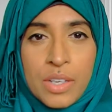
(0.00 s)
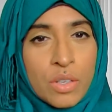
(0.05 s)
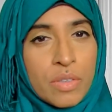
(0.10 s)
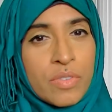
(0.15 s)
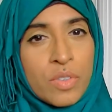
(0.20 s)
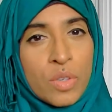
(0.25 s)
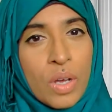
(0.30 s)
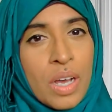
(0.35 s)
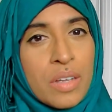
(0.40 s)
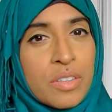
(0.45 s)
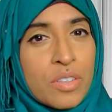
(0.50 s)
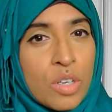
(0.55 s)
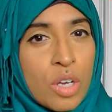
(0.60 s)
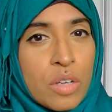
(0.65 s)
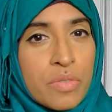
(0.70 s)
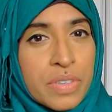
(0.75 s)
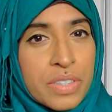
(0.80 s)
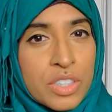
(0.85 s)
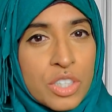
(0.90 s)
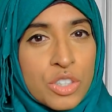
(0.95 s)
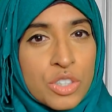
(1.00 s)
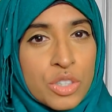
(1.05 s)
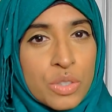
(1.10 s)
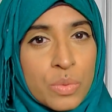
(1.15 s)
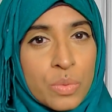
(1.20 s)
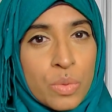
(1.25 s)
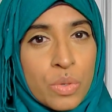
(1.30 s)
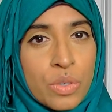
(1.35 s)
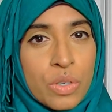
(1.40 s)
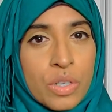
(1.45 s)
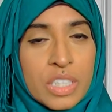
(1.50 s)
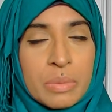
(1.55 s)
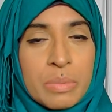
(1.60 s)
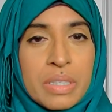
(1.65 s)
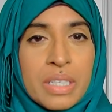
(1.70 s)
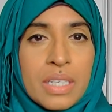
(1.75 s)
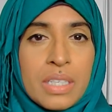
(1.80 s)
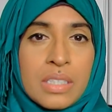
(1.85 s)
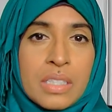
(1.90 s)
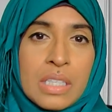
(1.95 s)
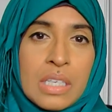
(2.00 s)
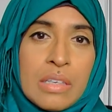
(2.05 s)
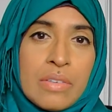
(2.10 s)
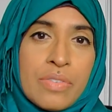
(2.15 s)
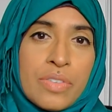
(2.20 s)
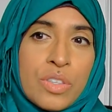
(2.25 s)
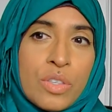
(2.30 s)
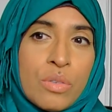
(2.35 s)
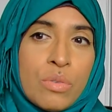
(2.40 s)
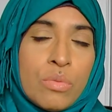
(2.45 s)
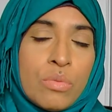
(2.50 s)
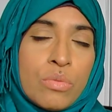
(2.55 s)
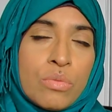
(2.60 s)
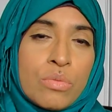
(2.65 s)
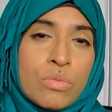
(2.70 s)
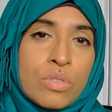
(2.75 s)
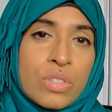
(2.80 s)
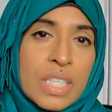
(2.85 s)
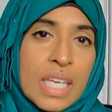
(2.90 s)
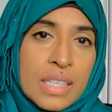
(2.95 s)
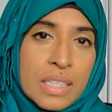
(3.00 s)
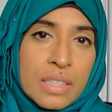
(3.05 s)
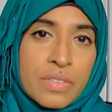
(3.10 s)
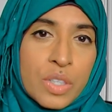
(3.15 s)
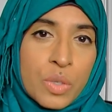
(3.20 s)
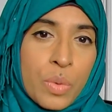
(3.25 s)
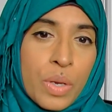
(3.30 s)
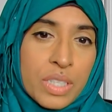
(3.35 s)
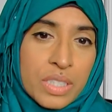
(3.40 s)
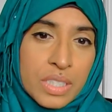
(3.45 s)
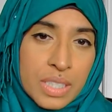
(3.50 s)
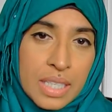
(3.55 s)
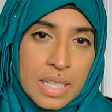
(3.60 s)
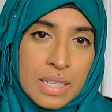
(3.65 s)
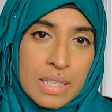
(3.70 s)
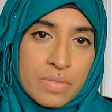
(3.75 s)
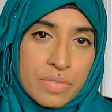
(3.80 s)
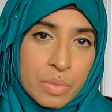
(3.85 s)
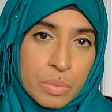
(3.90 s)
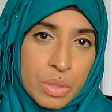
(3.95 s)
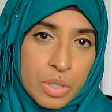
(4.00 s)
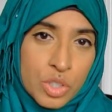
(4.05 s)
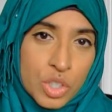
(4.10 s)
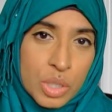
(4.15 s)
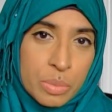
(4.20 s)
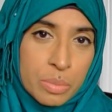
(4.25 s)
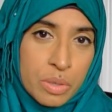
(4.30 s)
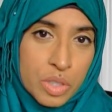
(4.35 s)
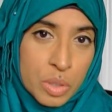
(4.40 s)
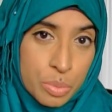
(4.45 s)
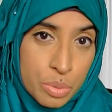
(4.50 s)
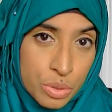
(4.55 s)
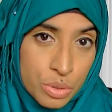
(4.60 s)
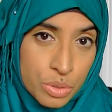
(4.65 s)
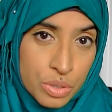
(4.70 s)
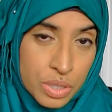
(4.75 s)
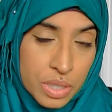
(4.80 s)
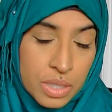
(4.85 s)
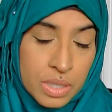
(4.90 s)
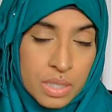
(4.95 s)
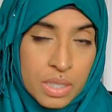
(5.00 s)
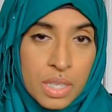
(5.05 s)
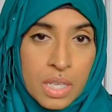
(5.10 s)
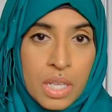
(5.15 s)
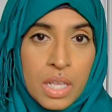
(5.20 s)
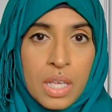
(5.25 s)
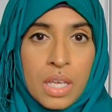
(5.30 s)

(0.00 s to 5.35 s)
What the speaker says: I don't even know how the conversation works, because if you send a request to get information about the person,